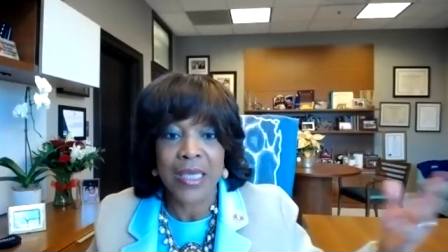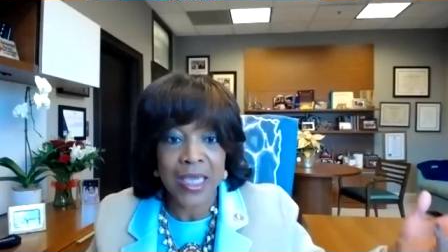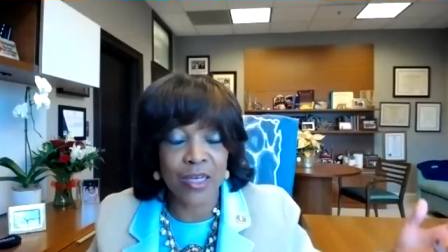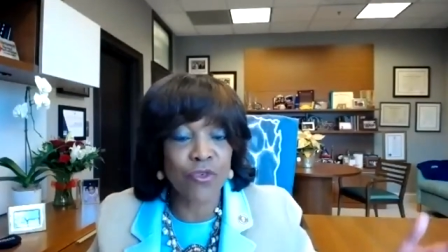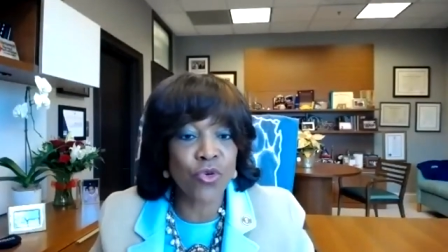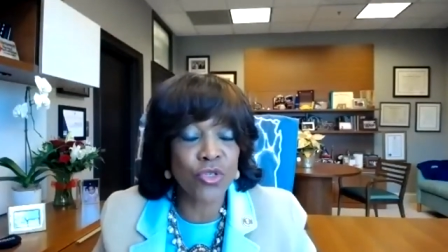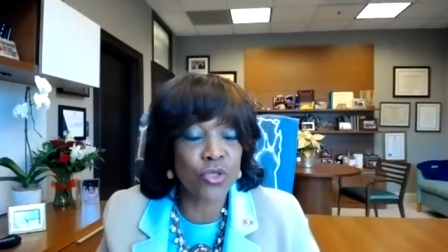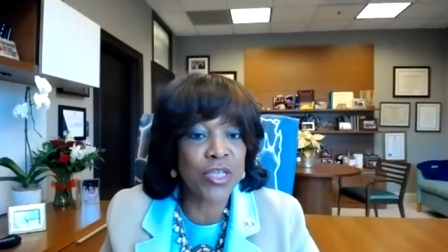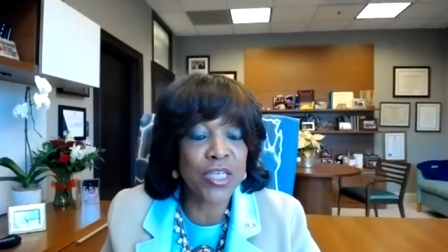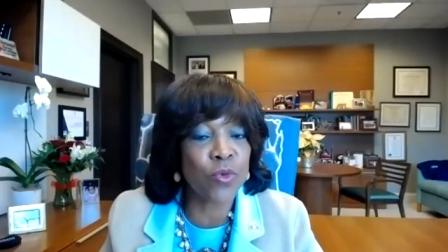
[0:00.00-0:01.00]
And of course,
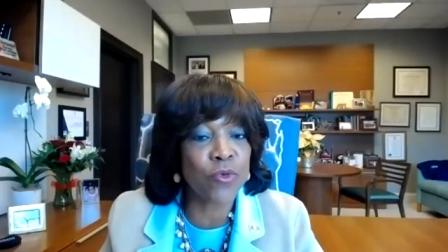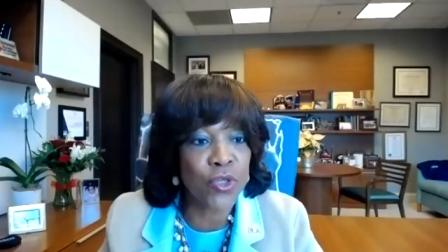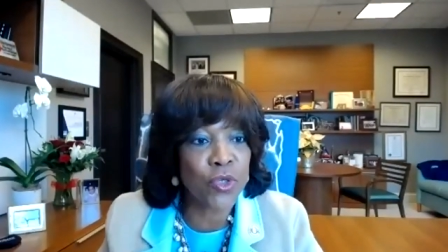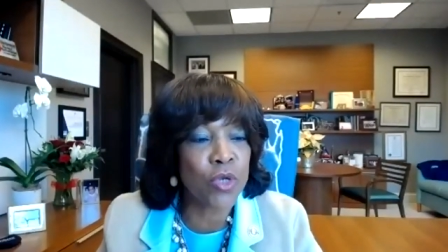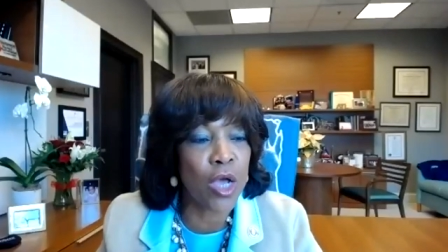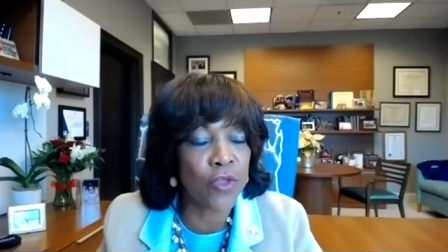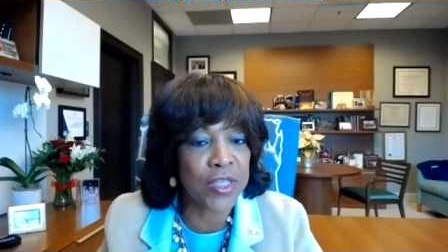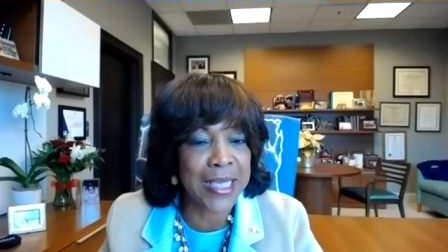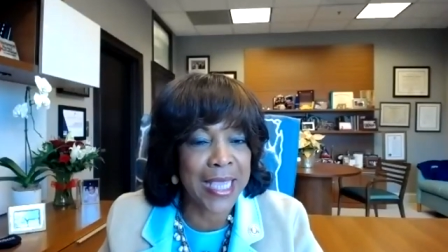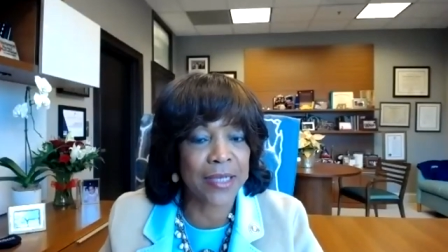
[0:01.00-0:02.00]
so he's reviewed all the
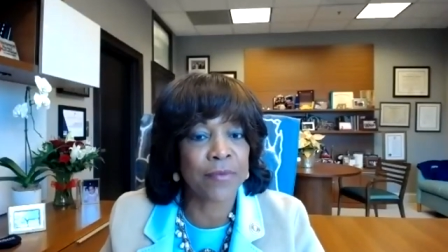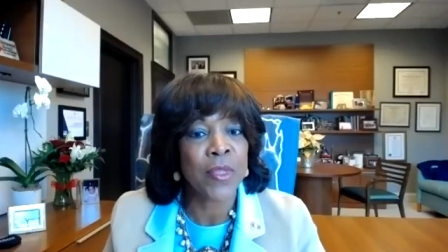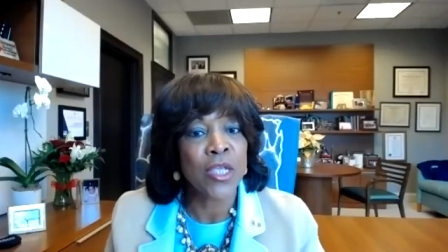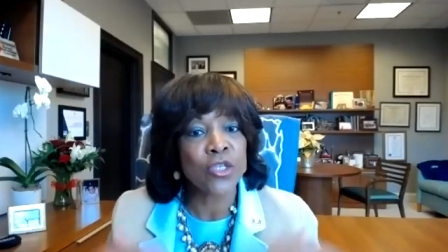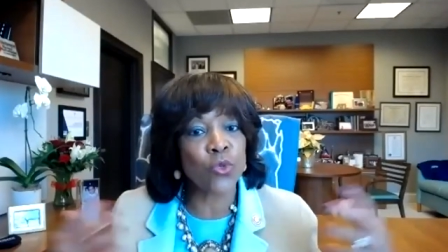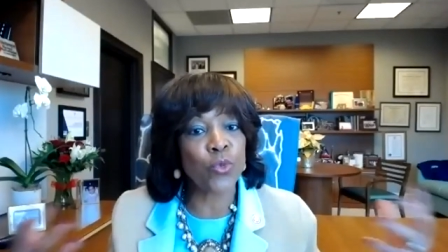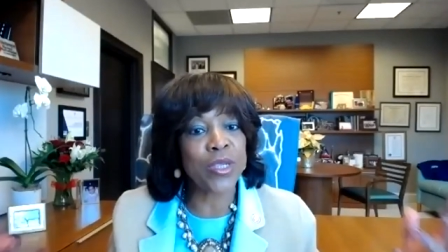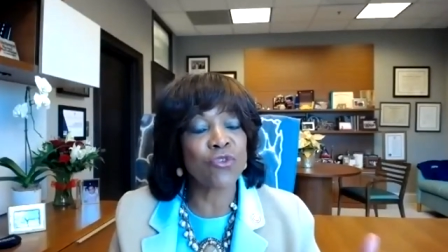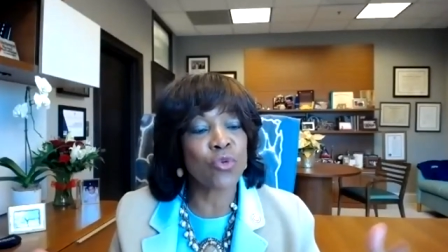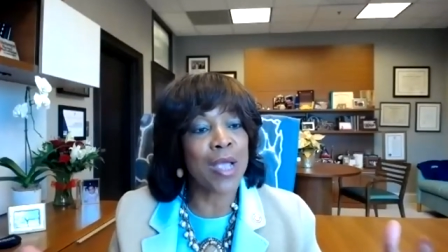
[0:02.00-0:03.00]
data. So
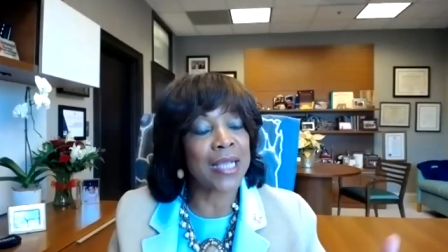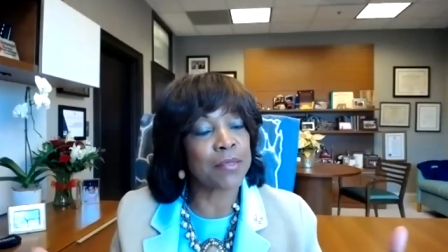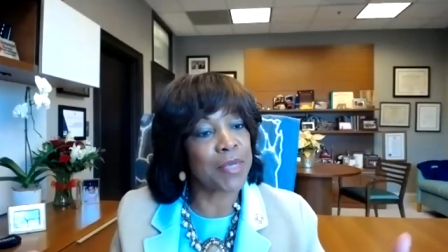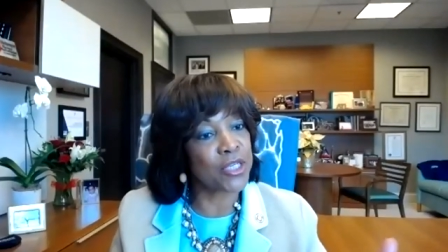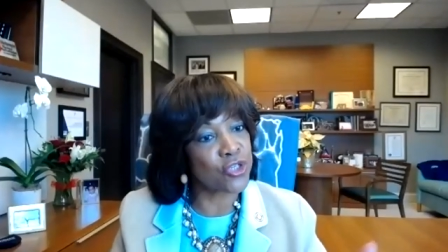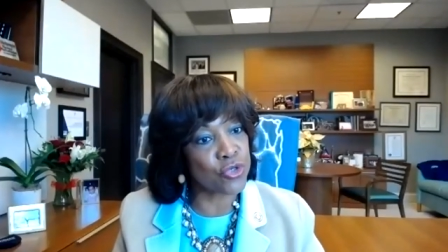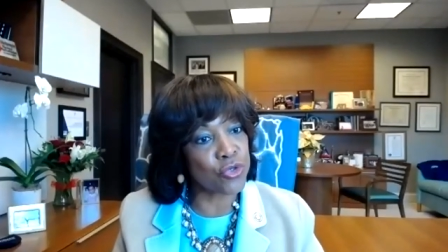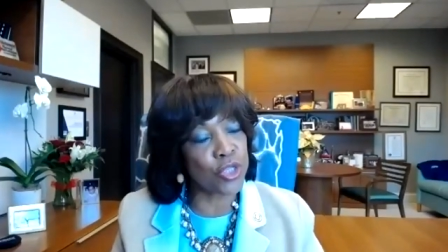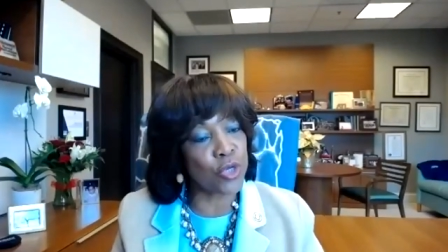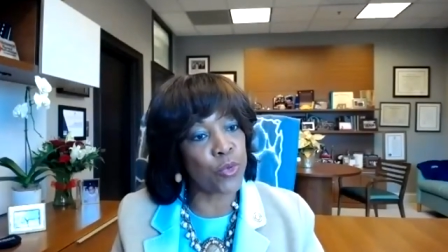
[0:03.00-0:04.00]
we've tried to make
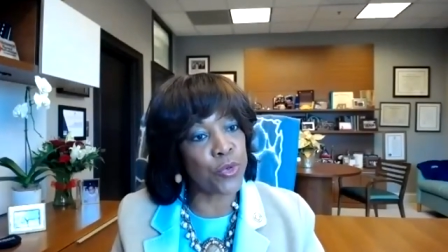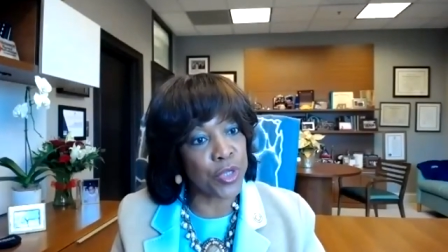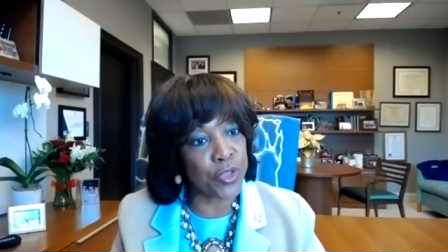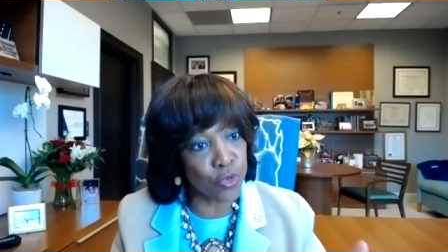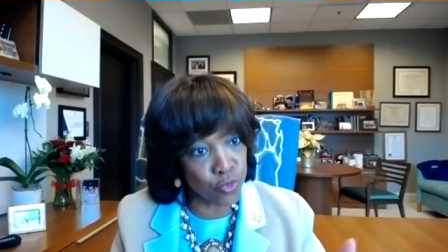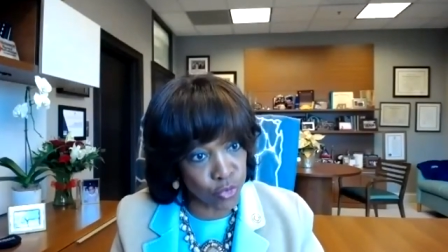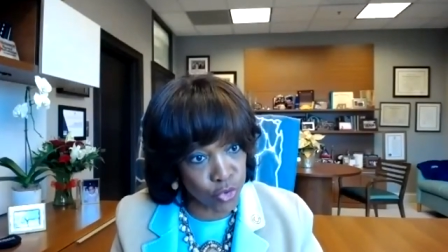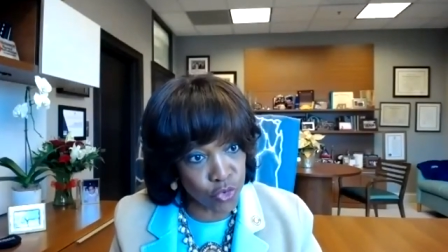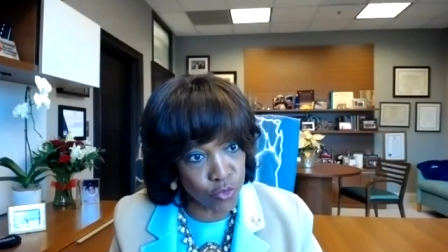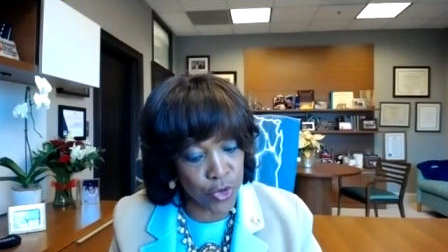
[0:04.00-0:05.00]
sure that we were in the
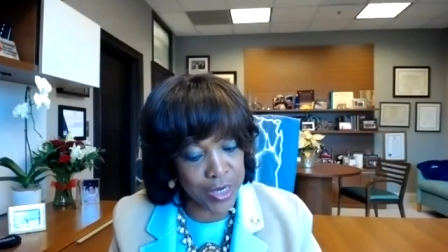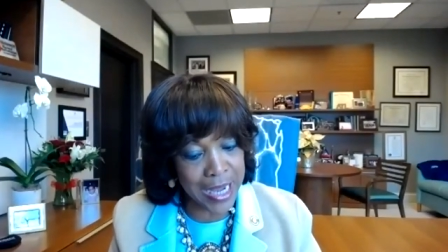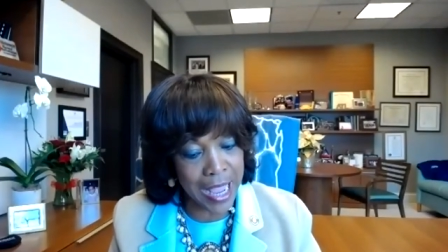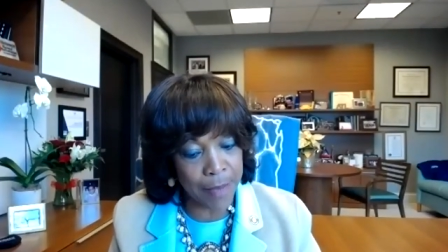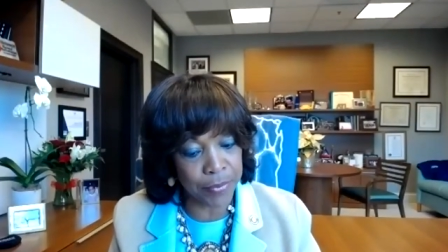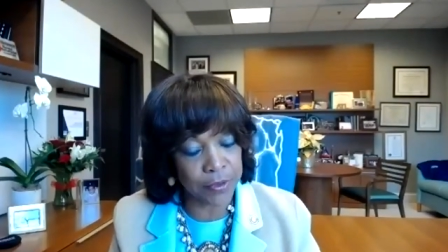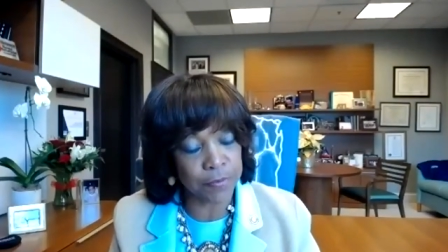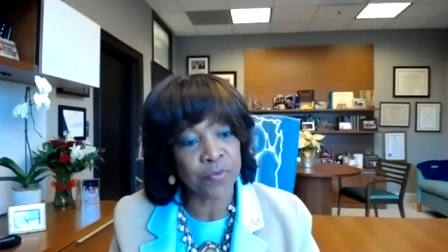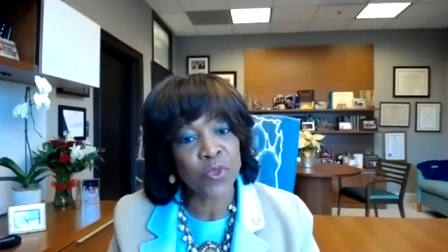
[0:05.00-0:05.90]
room where it happened.